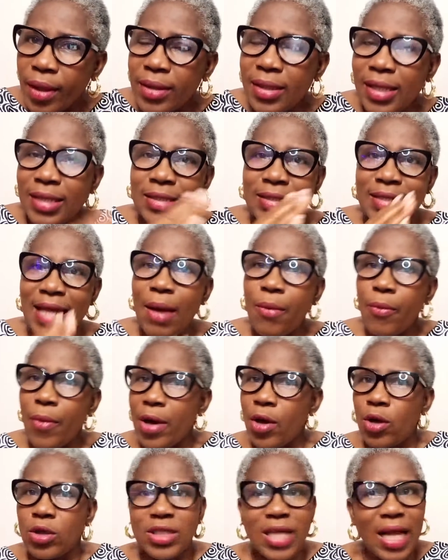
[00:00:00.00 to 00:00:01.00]
there's time where
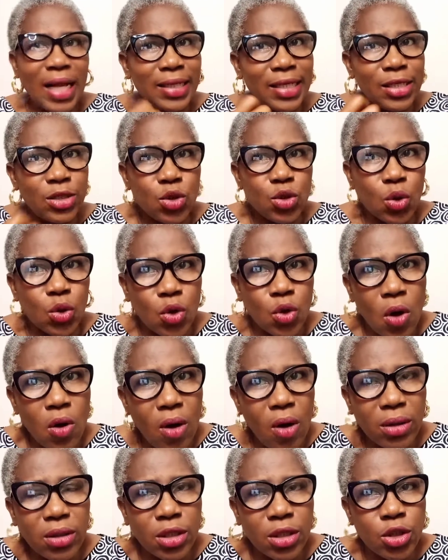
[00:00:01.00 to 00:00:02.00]
your child needs to knock
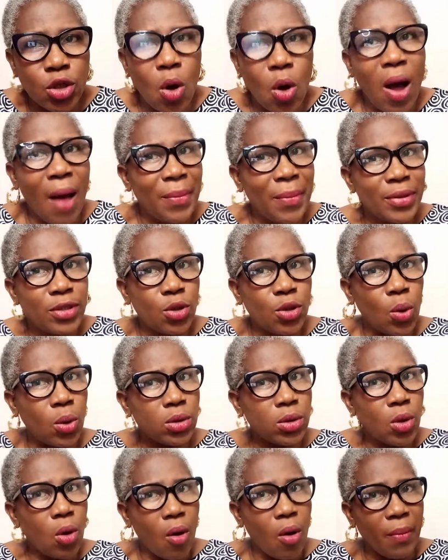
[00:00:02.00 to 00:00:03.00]
on the door and be
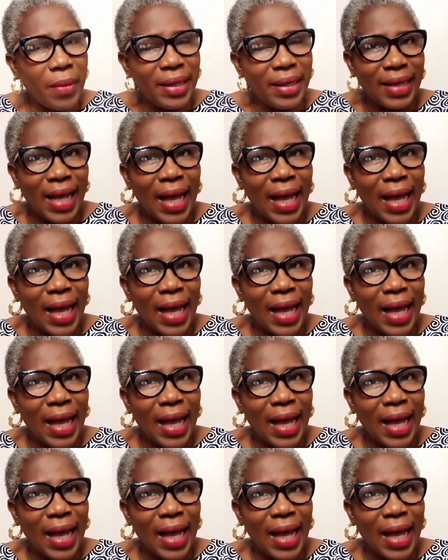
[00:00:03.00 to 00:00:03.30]
told, come in.